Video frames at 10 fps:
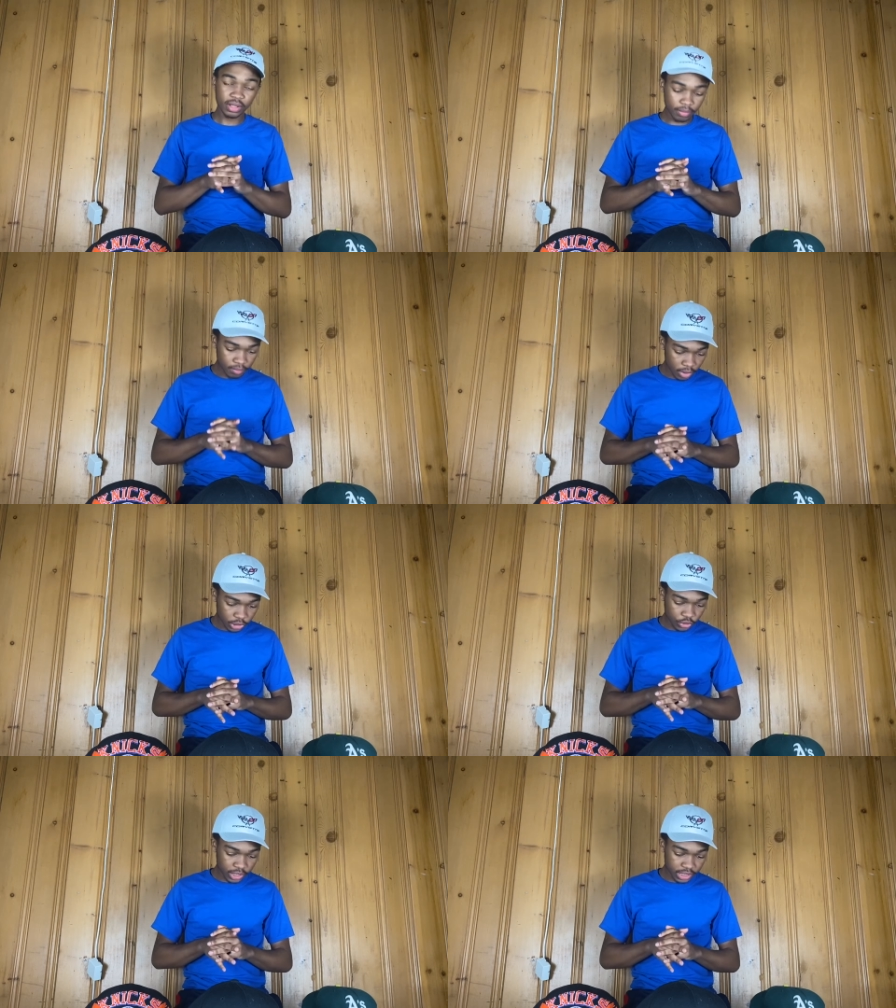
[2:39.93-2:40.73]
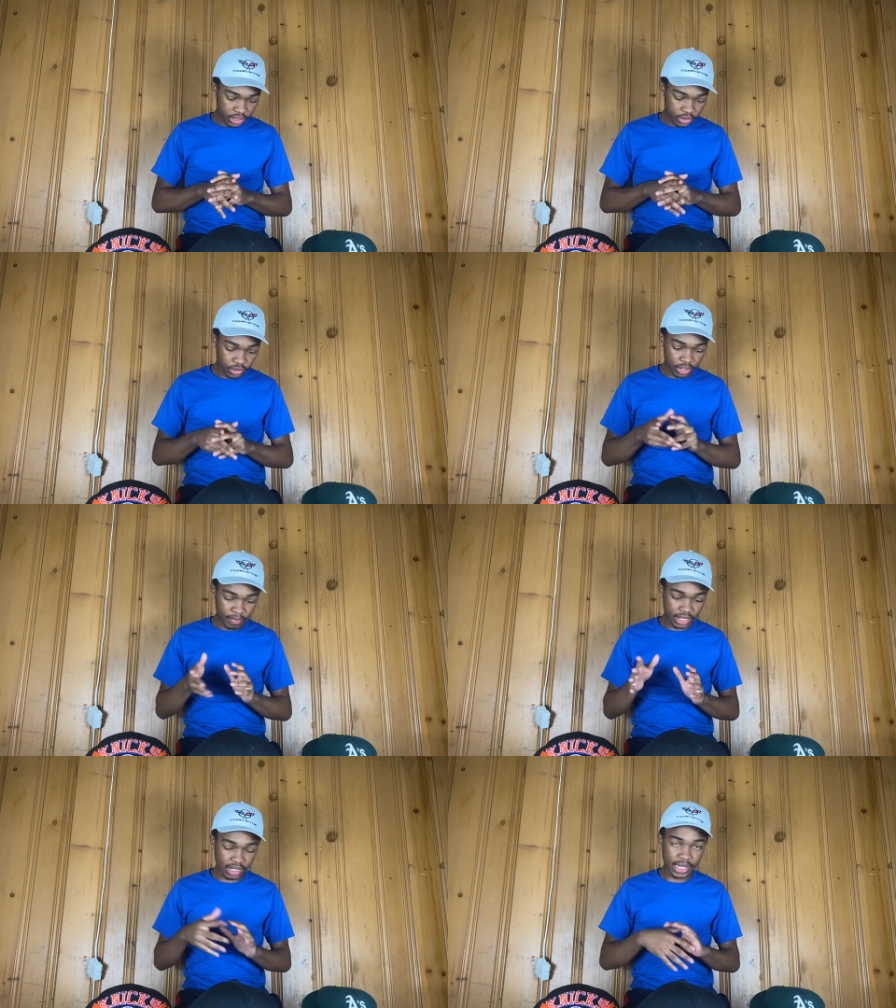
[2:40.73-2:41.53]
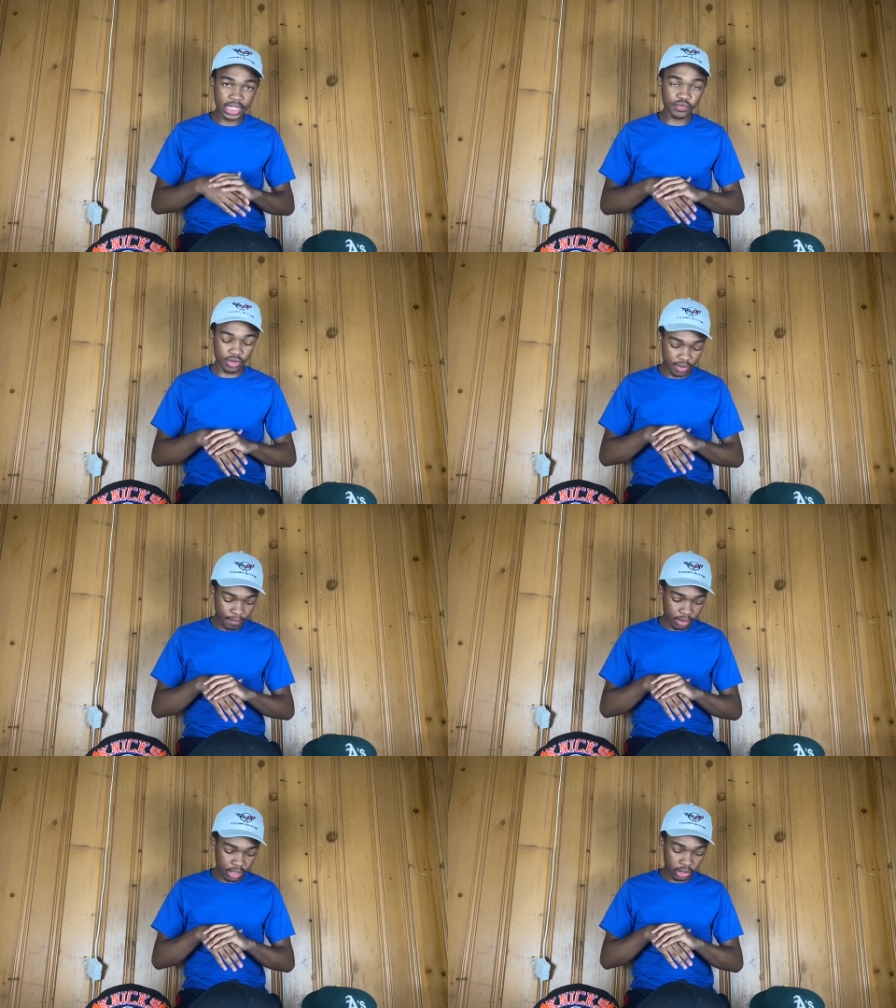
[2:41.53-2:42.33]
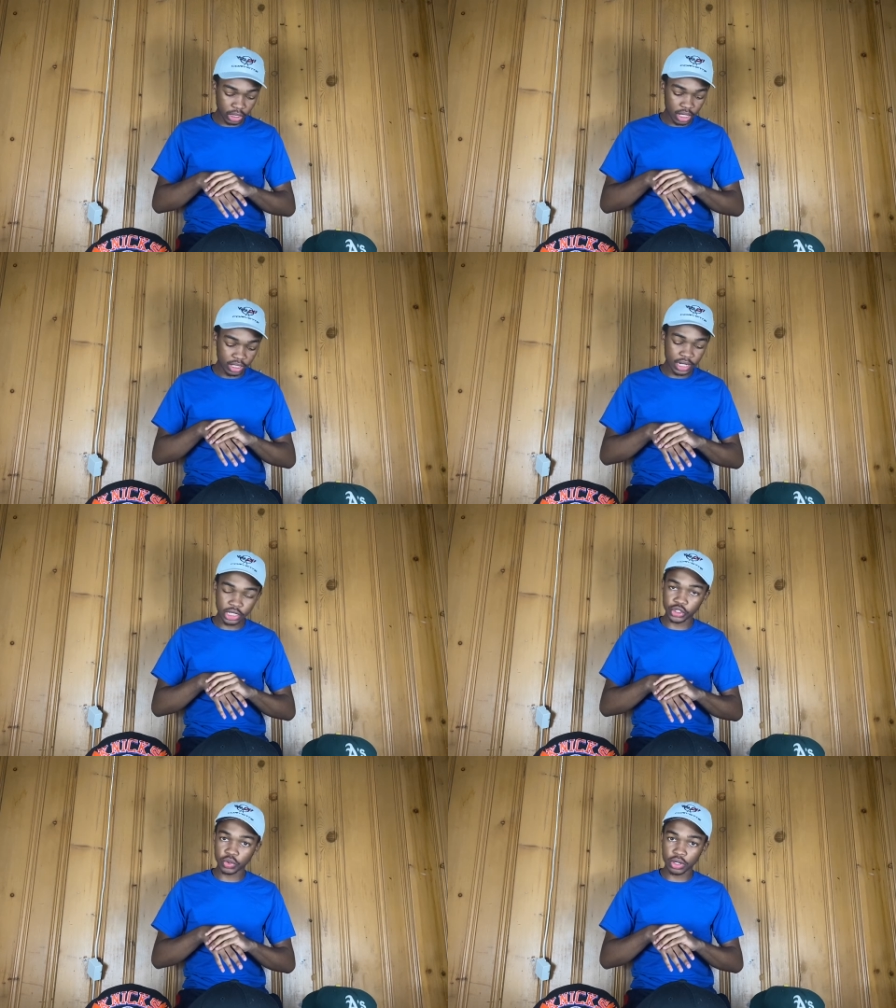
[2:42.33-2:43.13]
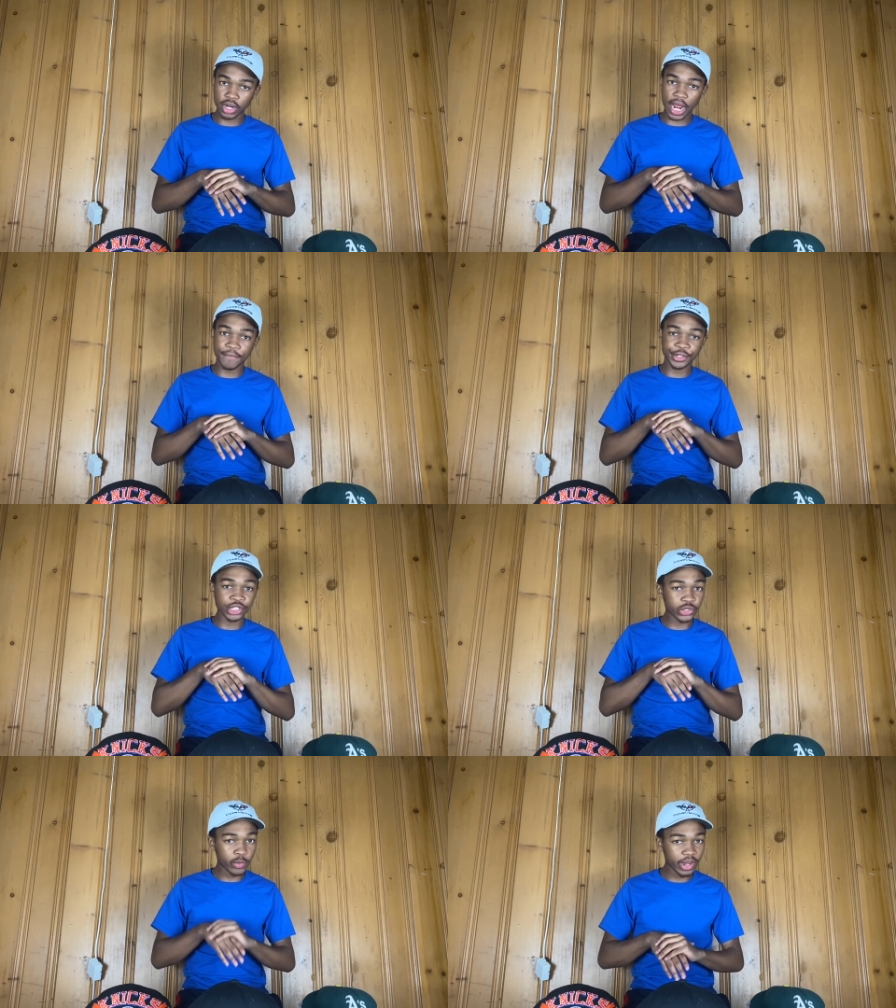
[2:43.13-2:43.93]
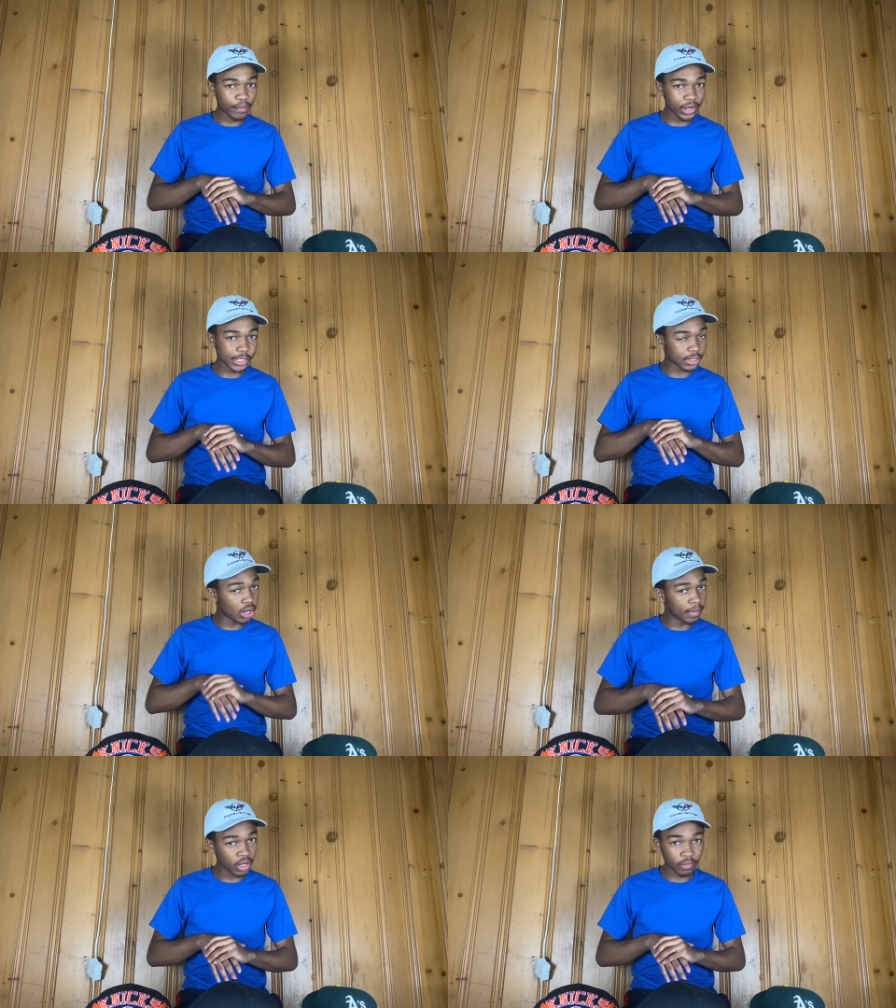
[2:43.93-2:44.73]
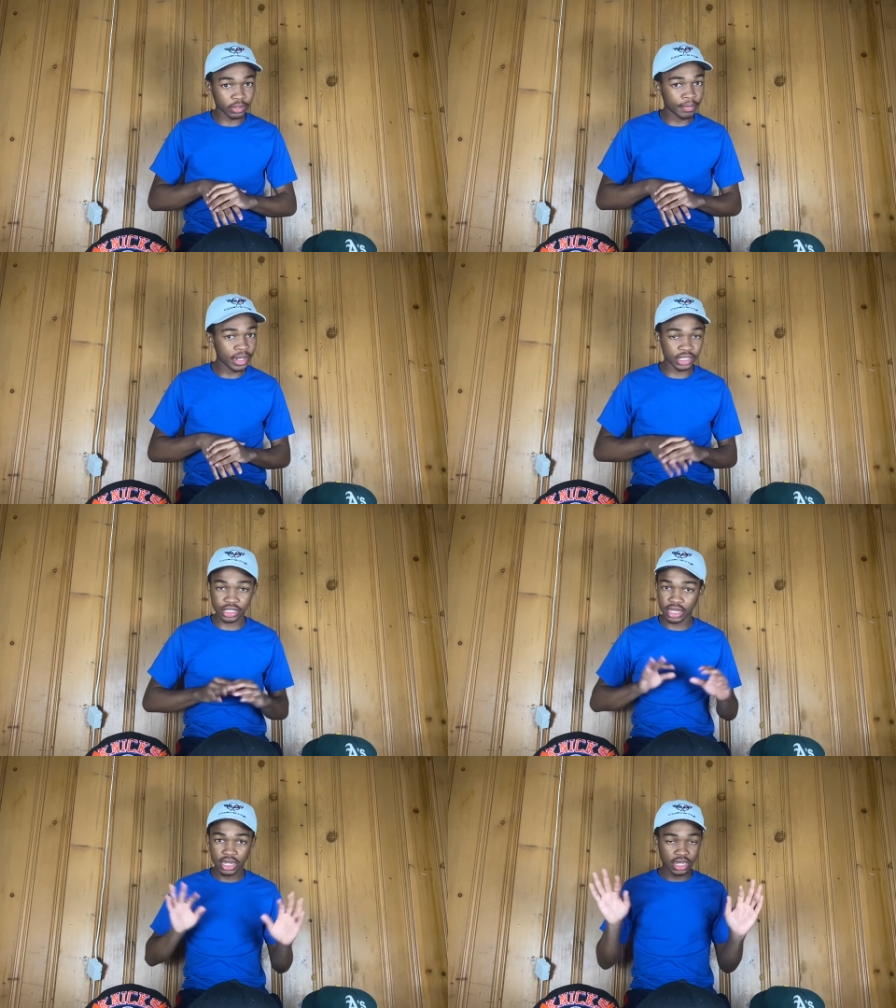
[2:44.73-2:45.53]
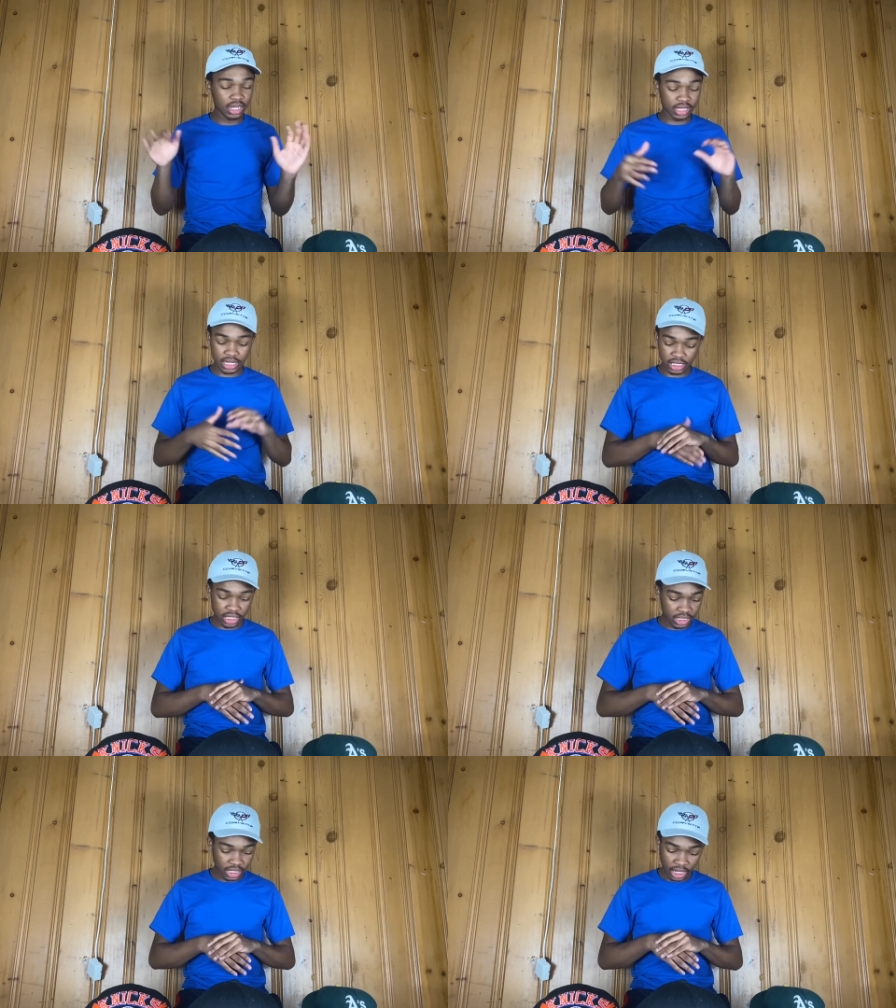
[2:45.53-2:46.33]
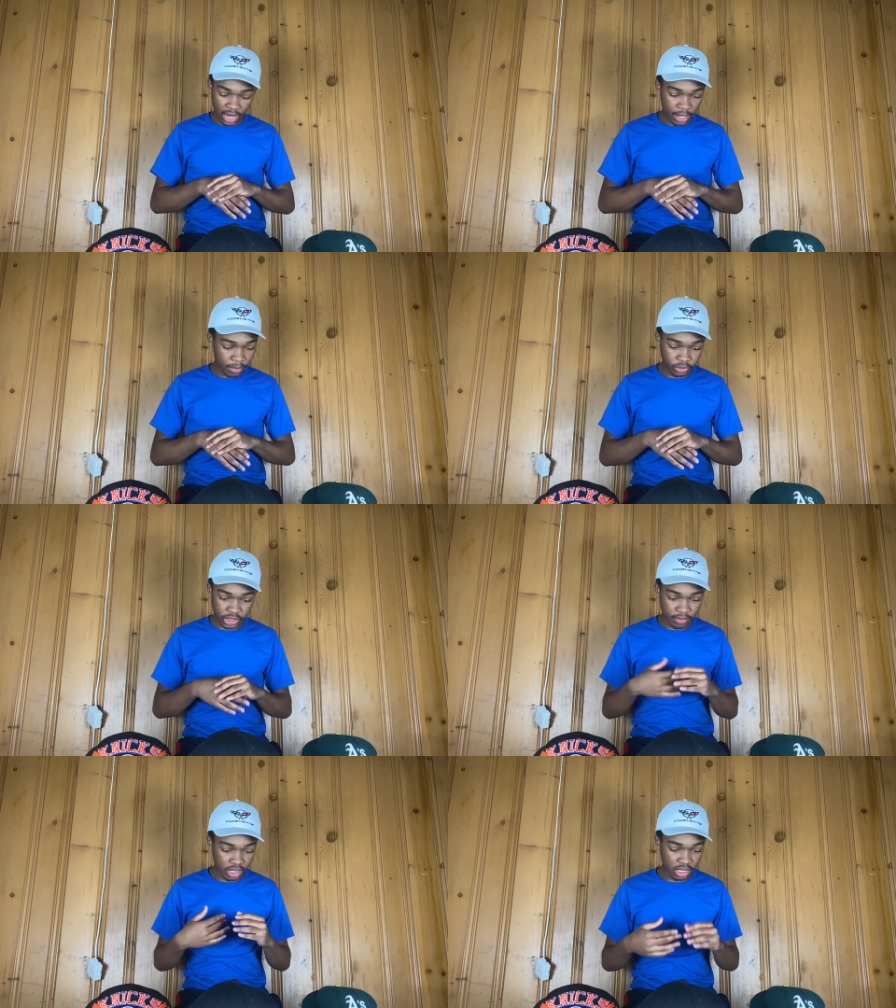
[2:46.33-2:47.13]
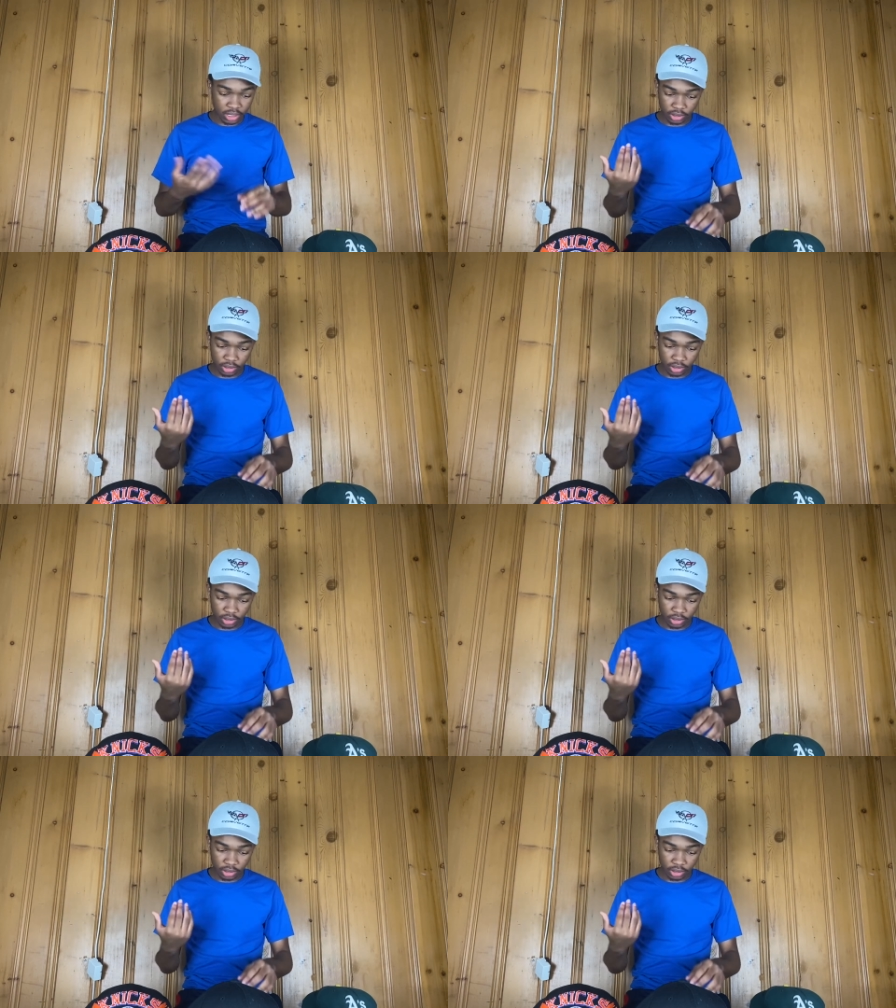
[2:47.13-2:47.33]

Montrezl Terrell, you can make a case for him, but Dennis Schroeder averaging 20 points coming off the bench, that's undeniable to me.